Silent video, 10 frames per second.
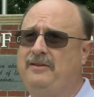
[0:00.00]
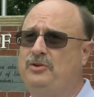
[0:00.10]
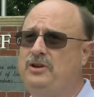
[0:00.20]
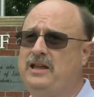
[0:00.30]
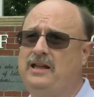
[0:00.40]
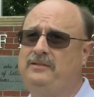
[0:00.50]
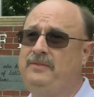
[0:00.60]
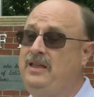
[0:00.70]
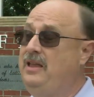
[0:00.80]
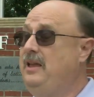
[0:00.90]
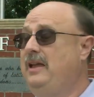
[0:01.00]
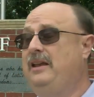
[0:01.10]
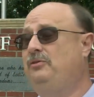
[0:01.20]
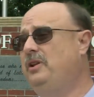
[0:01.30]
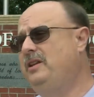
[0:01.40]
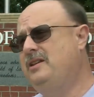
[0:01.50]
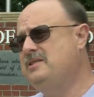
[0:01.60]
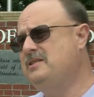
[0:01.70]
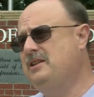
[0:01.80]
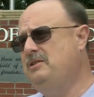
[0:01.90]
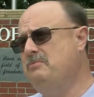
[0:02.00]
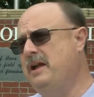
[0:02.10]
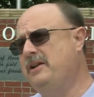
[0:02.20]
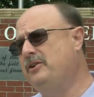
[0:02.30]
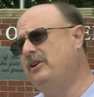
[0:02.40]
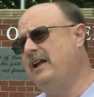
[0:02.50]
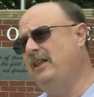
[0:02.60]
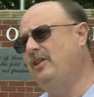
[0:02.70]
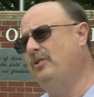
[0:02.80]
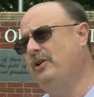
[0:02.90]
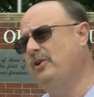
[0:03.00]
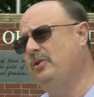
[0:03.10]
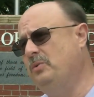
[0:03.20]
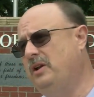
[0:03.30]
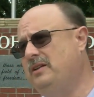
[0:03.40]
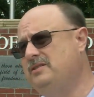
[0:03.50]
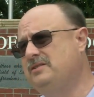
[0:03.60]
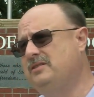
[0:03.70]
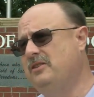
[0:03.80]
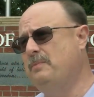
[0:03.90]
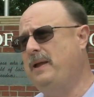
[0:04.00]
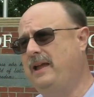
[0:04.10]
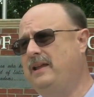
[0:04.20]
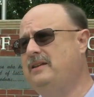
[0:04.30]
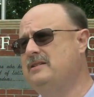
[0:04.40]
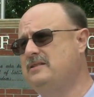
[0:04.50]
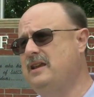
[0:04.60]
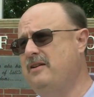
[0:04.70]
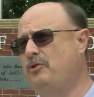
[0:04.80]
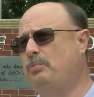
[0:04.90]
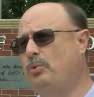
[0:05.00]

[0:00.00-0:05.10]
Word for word: every night. And it really doesn't seem to matter how long ago it was, the pain is ever